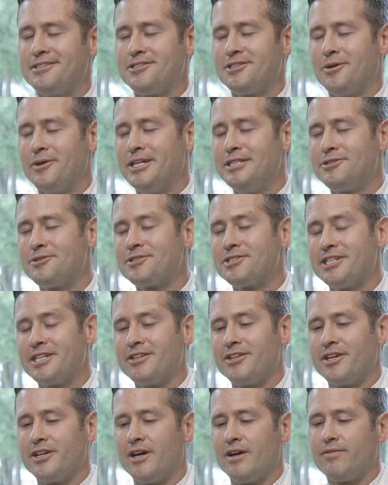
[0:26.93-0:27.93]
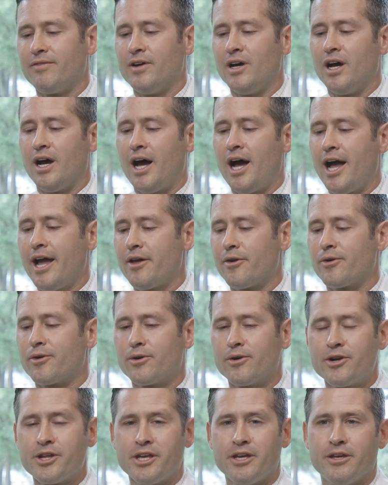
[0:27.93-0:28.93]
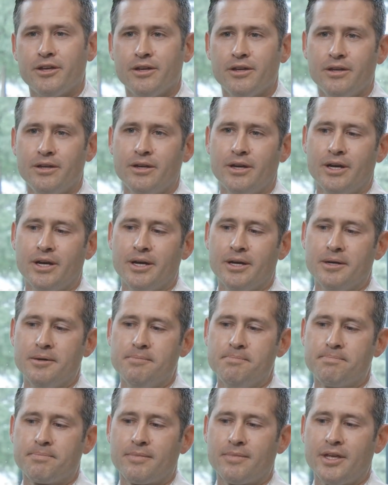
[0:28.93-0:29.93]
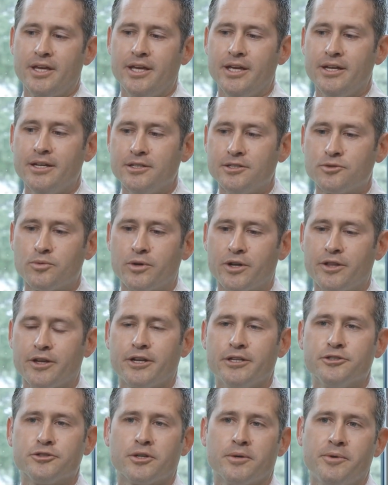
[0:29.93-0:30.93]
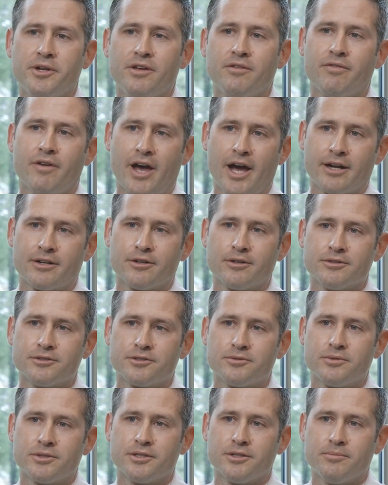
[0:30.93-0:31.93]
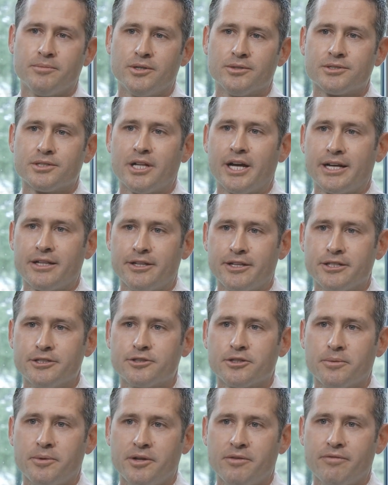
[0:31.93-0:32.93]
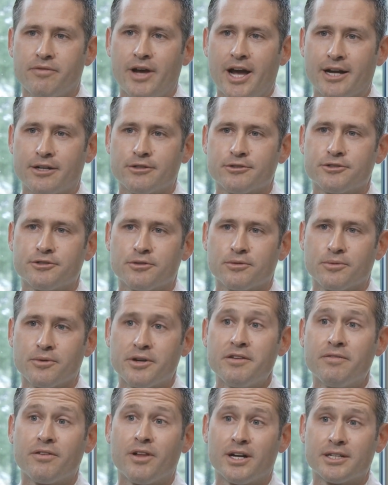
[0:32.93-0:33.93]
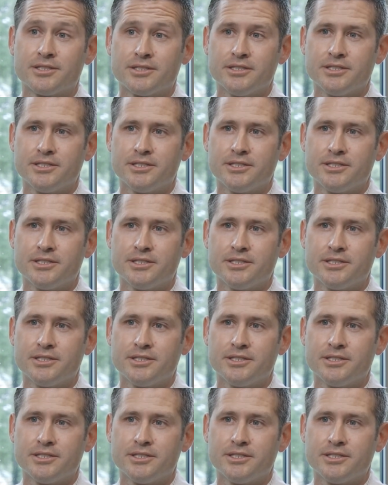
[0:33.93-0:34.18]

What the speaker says: So interestingly enough, hiatal hernia is one of the contributing factors, one of the most likely contributing factors to reflux